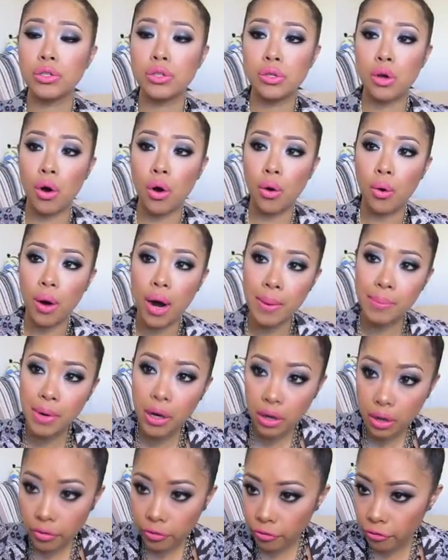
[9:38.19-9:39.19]
So I'm
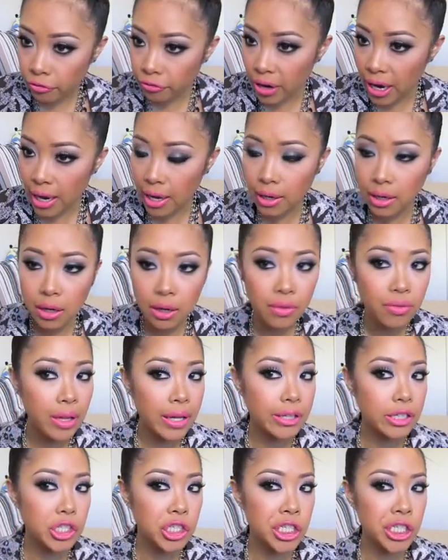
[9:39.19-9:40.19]
not a fan of
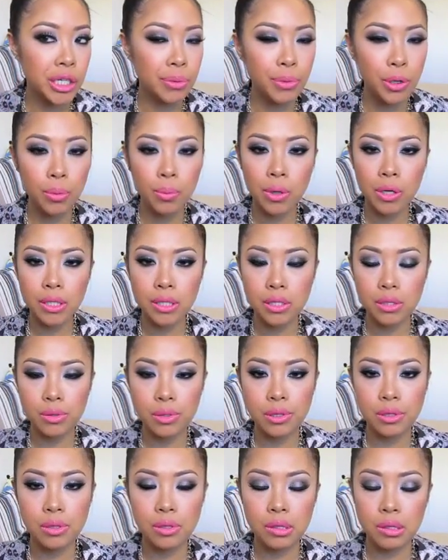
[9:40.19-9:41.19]
like shimmer
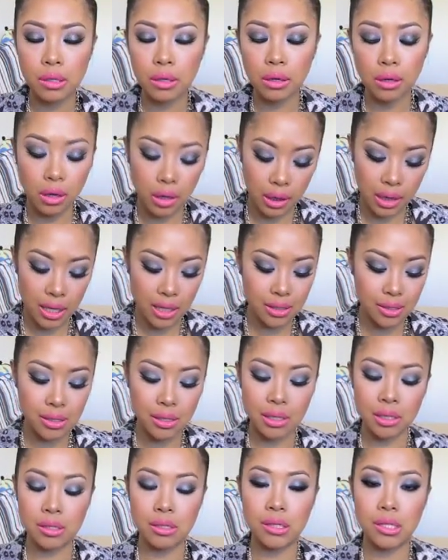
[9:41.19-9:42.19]
bronzers unless
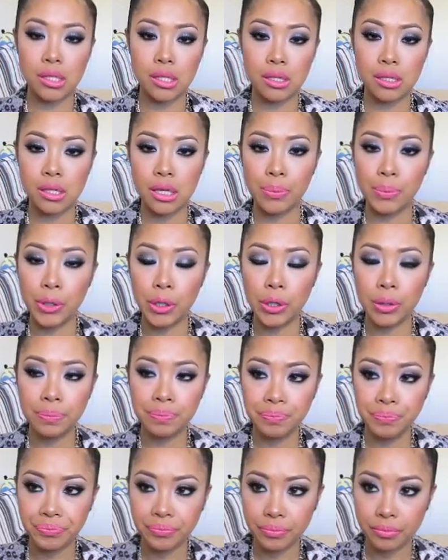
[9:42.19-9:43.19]
it's summer.